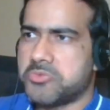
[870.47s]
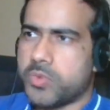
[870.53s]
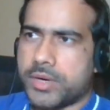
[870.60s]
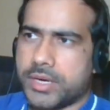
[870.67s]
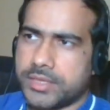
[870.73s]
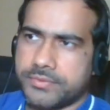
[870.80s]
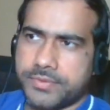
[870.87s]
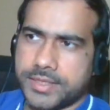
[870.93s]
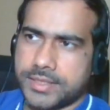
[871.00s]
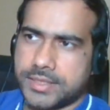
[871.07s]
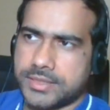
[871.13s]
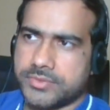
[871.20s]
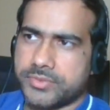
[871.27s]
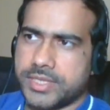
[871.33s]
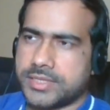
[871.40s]
quant
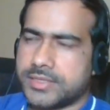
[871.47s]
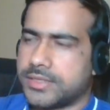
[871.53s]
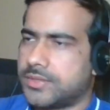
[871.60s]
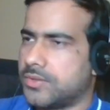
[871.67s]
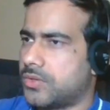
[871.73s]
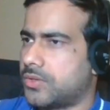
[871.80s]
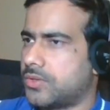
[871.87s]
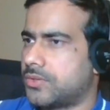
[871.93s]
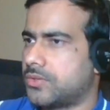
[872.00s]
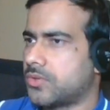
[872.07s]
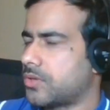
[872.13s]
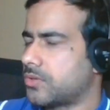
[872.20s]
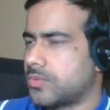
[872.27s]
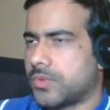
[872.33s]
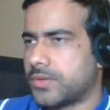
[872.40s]
finance related or
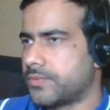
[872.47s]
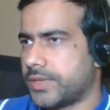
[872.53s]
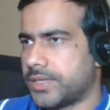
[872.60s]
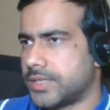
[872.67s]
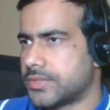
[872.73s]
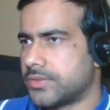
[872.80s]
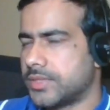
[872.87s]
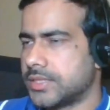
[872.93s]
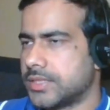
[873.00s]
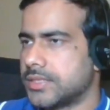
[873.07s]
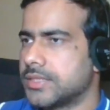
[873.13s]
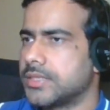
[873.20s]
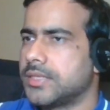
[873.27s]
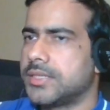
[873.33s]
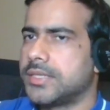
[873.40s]
non-quant finance related,